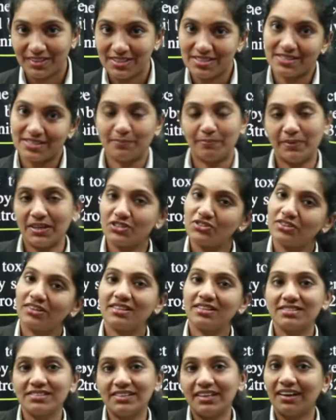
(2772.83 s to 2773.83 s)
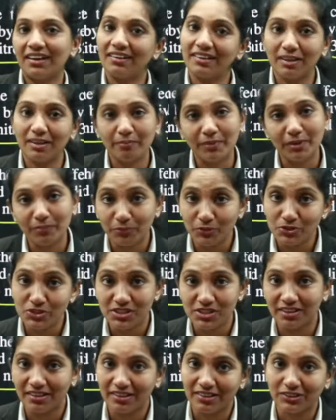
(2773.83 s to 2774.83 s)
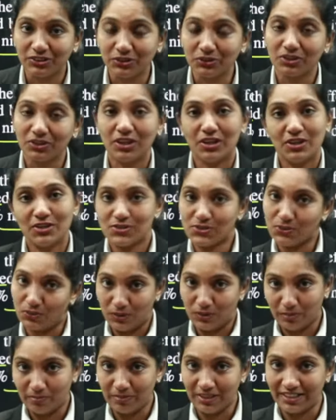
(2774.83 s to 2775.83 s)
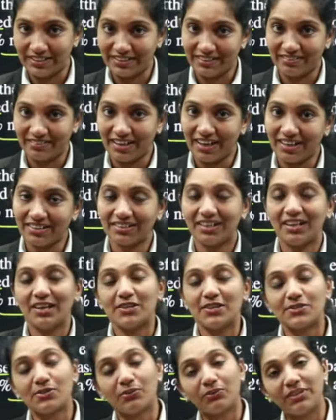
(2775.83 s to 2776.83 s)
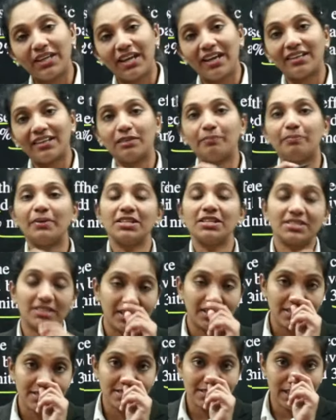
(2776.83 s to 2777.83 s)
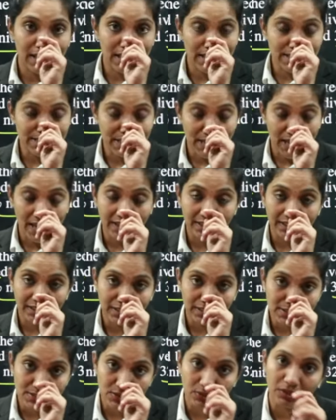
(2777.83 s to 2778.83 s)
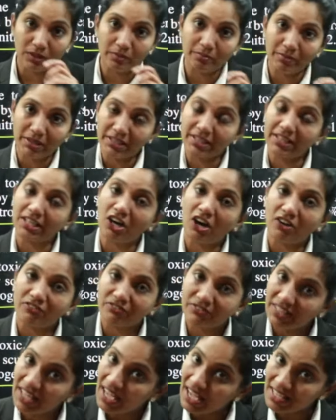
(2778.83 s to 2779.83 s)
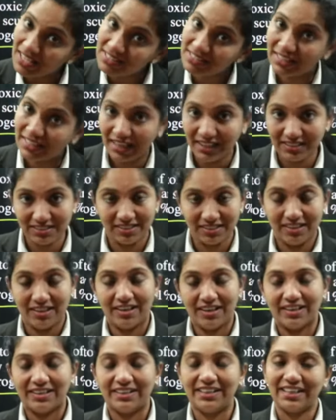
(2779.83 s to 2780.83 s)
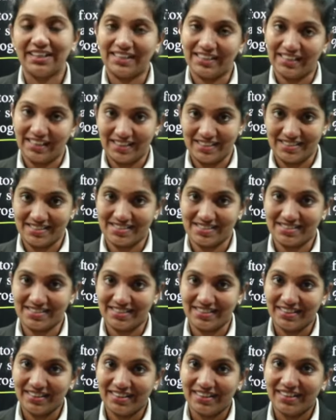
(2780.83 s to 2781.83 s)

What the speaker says: So pressure is directly proportional to solubility, right? So there the pressure is less and the solubility of gas get decreased.